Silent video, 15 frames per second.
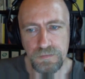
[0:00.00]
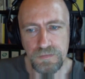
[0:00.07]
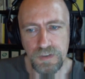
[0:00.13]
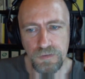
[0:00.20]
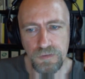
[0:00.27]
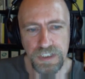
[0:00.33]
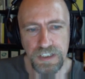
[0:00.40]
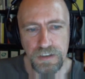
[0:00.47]

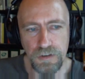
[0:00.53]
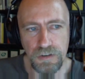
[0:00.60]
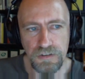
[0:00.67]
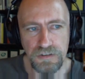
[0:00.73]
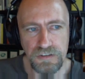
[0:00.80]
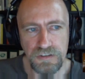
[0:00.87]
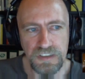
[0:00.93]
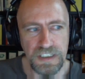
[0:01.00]
we can
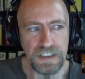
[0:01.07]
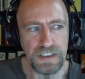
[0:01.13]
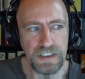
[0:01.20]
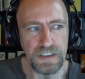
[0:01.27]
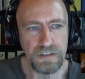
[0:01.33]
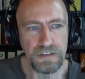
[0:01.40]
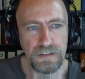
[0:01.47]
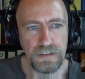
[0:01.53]
also take
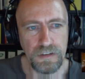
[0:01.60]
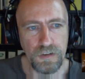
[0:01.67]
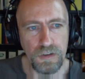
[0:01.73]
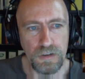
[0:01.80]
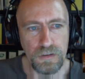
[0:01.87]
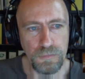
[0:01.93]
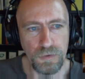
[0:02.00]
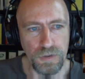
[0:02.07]
in
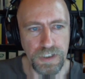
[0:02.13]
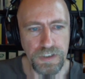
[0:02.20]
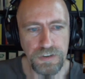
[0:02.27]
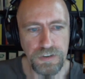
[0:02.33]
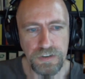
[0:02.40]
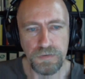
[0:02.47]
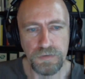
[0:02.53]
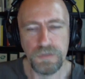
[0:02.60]

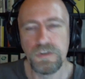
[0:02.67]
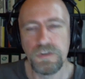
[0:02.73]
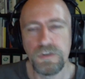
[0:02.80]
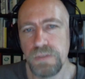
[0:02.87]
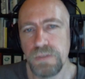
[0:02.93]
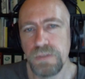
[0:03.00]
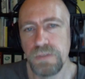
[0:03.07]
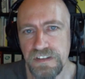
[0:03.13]
cooperations with
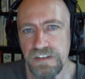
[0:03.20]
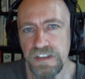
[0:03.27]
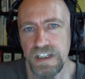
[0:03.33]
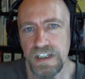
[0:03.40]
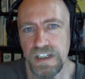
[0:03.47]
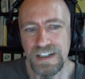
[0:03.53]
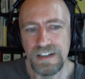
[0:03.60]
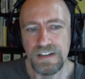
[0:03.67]
companies
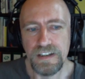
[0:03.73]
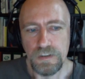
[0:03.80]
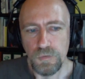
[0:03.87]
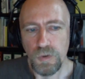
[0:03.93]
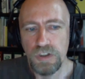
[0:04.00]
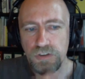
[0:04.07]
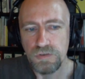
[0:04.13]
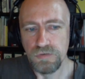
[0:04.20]
that
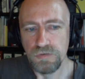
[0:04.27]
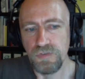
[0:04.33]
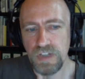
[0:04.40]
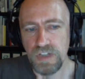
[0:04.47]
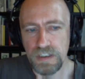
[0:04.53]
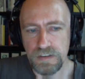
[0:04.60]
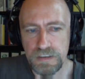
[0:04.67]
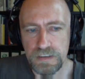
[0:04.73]
want to
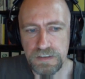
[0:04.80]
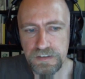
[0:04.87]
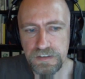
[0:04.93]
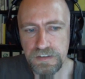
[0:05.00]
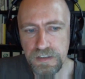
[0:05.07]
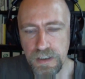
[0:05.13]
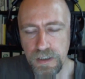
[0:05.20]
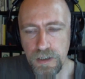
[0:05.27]
fund
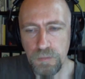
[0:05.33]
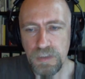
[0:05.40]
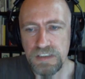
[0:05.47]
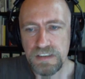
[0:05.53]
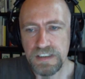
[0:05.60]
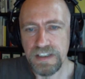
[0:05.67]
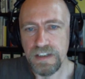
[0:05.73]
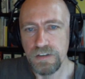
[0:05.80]
us,
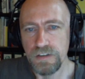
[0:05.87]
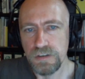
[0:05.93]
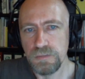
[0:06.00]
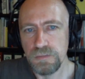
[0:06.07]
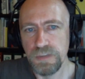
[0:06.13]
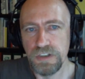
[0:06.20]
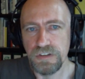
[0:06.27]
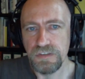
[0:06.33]
but they cannot,
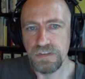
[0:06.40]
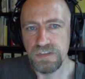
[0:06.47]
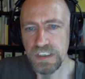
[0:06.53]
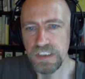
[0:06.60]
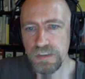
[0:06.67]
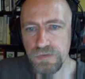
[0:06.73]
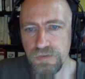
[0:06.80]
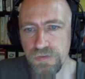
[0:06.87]
because if they
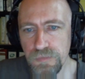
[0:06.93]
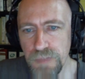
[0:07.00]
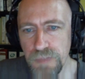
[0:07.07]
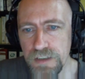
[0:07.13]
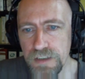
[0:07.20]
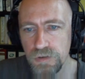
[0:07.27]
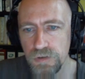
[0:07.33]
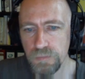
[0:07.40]
give
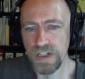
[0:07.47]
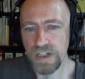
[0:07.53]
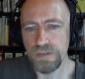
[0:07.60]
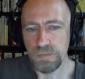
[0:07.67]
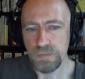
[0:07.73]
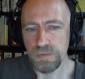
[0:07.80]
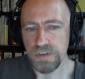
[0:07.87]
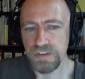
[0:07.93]
money to a
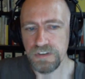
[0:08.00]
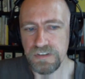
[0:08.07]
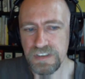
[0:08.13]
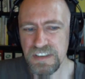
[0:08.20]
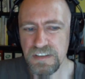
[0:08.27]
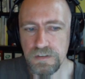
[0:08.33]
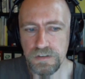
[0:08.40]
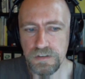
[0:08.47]
private person,
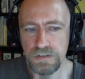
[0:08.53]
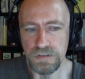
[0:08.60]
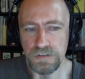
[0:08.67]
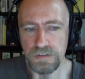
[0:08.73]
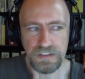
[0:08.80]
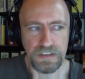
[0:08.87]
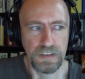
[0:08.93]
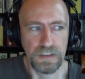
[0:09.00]
it's not so
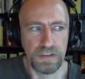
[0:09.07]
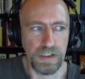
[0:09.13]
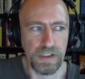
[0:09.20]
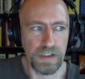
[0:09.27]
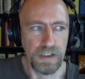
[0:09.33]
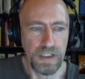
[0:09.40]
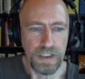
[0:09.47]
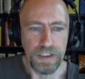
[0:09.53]
easy.
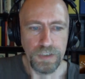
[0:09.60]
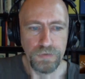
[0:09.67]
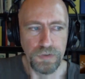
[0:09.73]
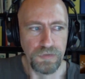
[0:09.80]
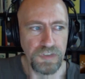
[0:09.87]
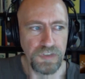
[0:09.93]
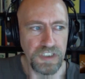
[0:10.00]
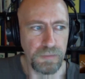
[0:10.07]
Yeah, if
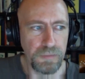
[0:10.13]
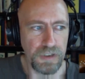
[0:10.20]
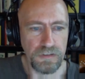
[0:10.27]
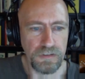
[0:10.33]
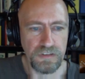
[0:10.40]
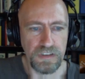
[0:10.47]
you think about,